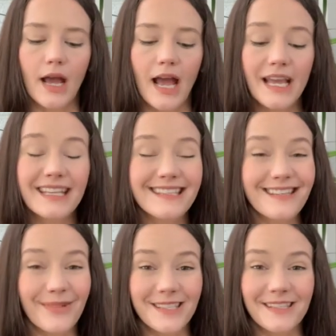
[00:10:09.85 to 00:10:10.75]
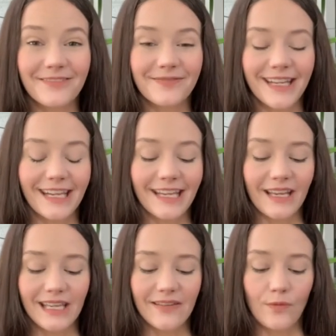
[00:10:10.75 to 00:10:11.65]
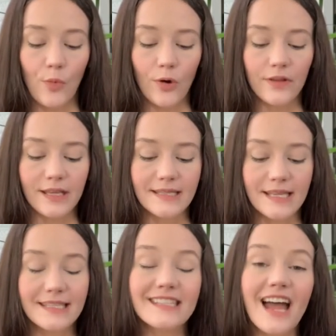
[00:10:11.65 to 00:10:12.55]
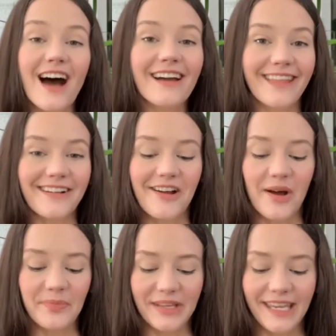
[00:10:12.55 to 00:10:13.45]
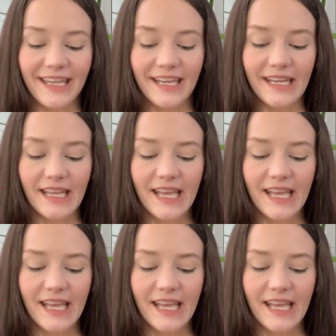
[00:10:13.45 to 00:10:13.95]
I could see myself knitting even more of these. It's not that complicated.